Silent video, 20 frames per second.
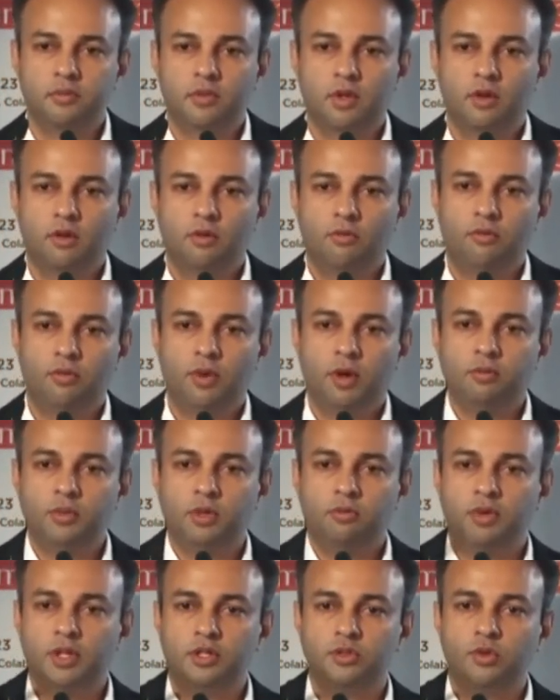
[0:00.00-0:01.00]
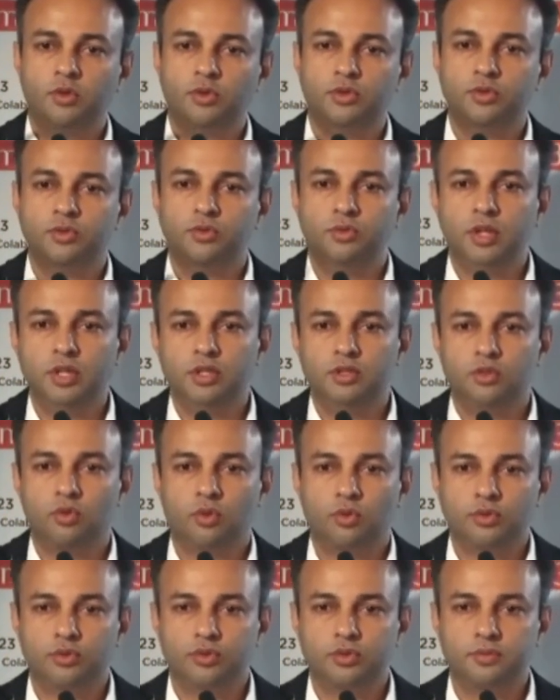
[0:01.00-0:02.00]
from the west coast to east
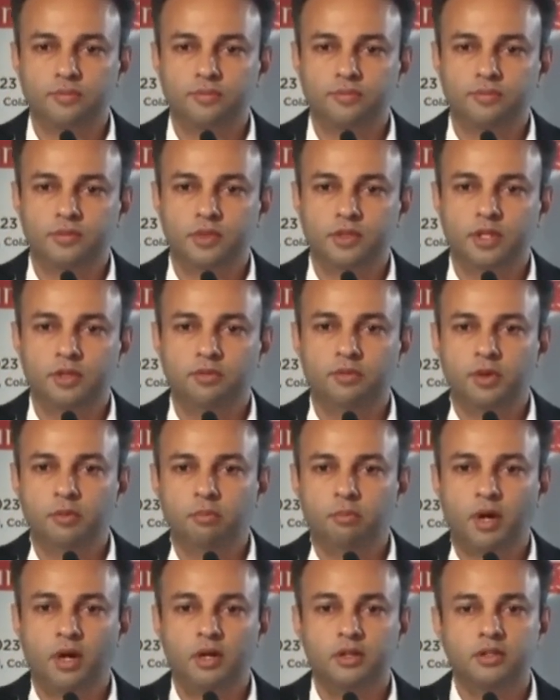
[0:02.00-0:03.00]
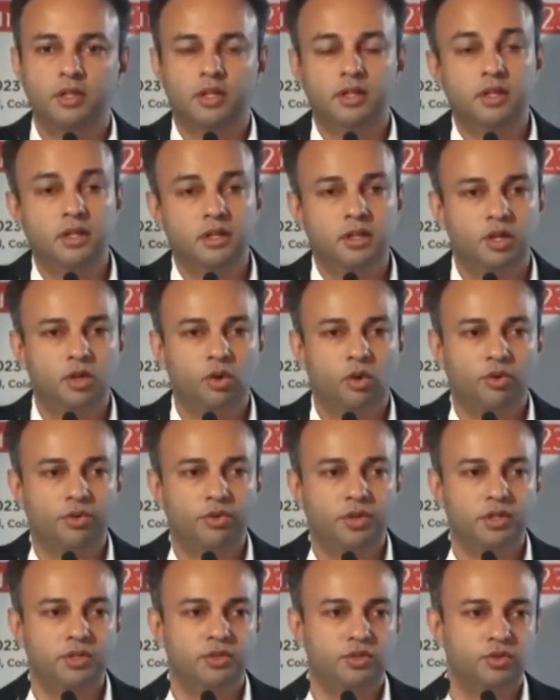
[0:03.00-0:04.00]
coast, different parts, and in the
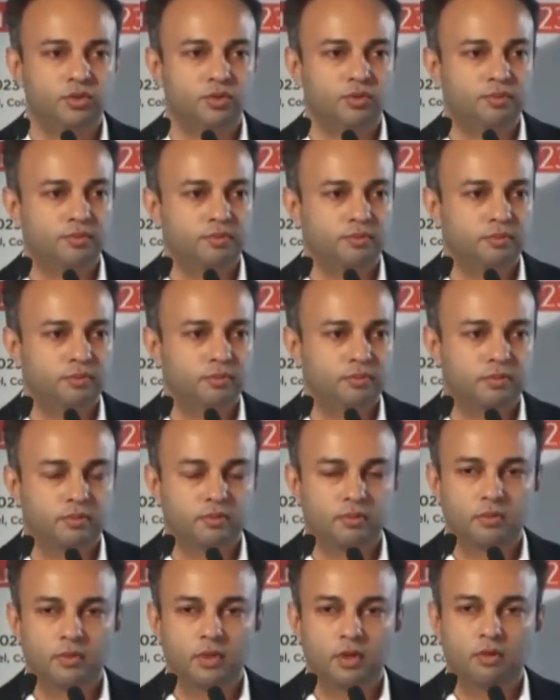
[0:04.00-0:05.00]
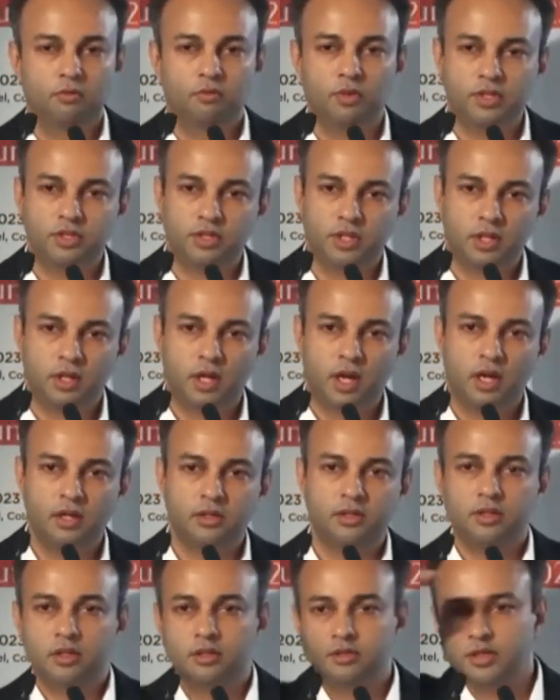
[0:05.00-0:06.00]
northeast too. Western
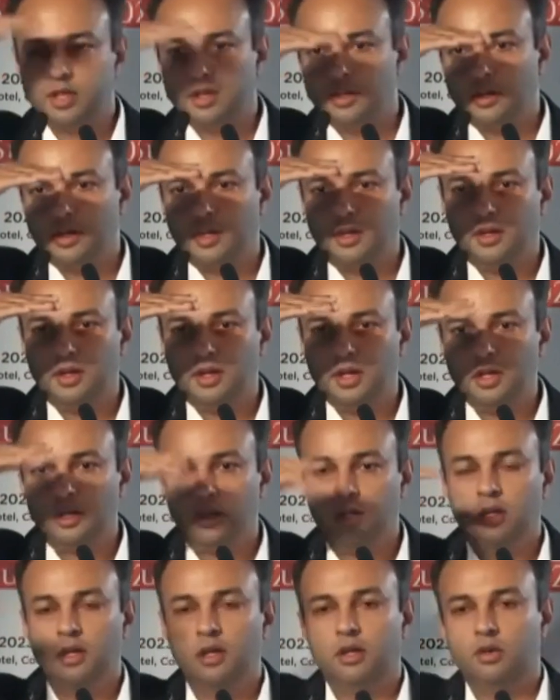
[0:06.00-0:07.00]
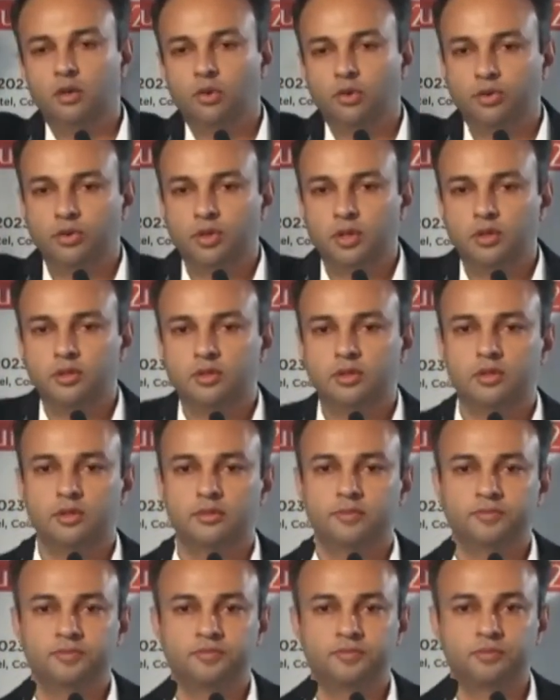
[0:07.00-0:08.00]
Ghats, central India, and northeast.
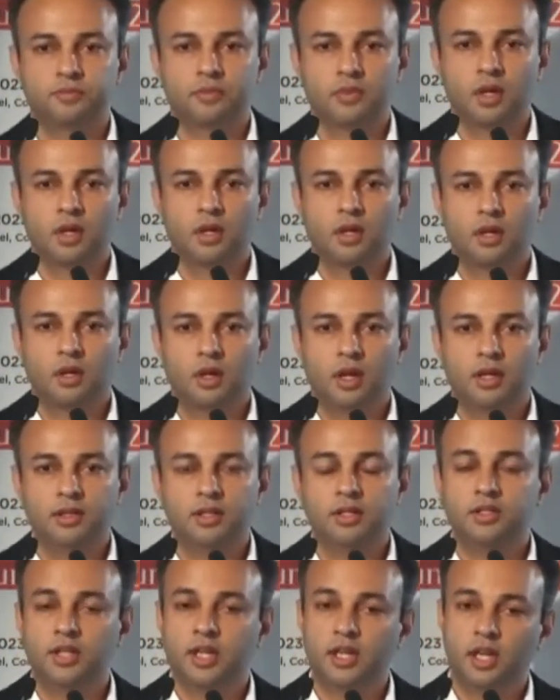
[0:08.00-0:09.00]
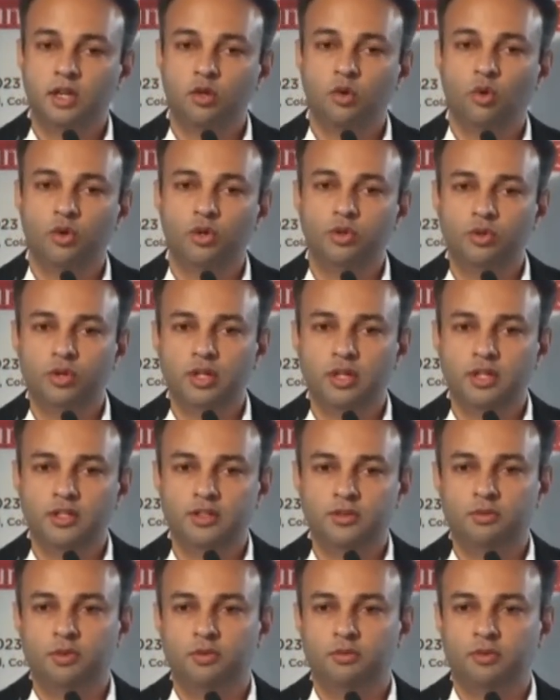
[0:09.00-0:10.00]
And this is again going to
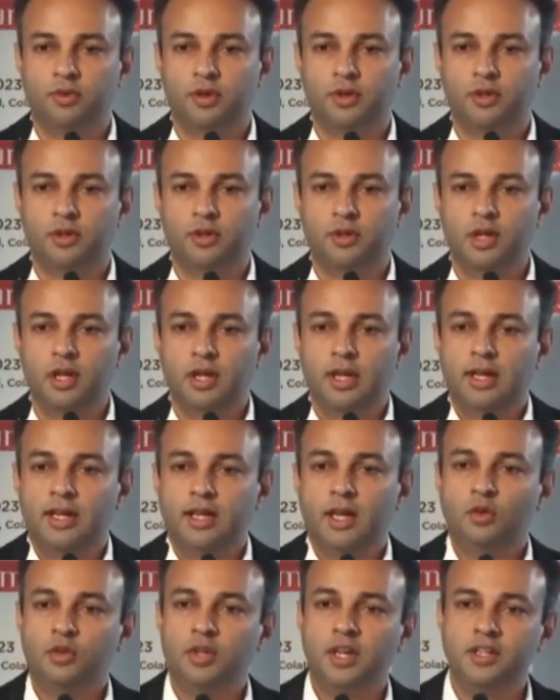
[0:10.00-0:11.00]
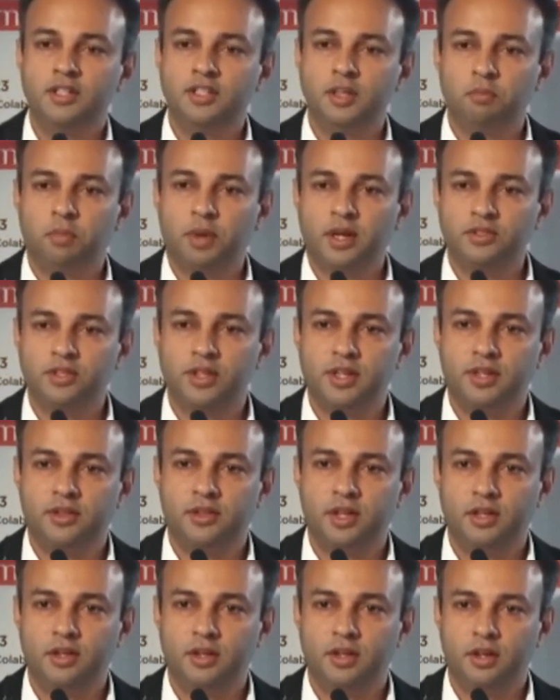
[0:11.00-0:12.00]
intensify further. Now there is a puzzling
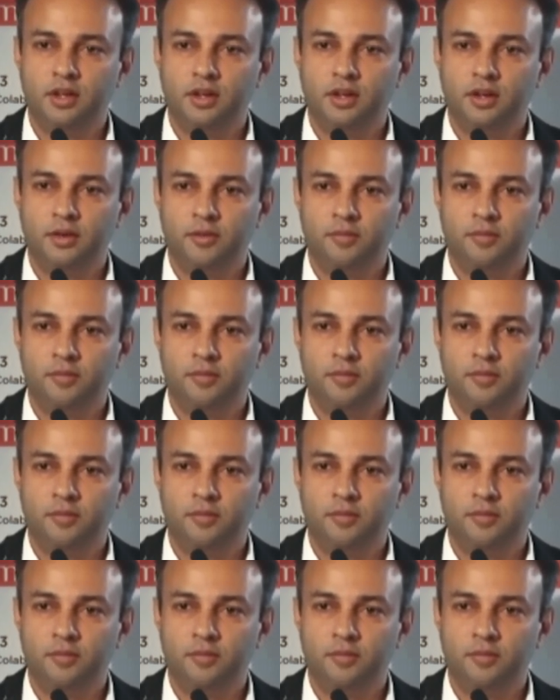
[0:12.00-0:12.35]
thing here.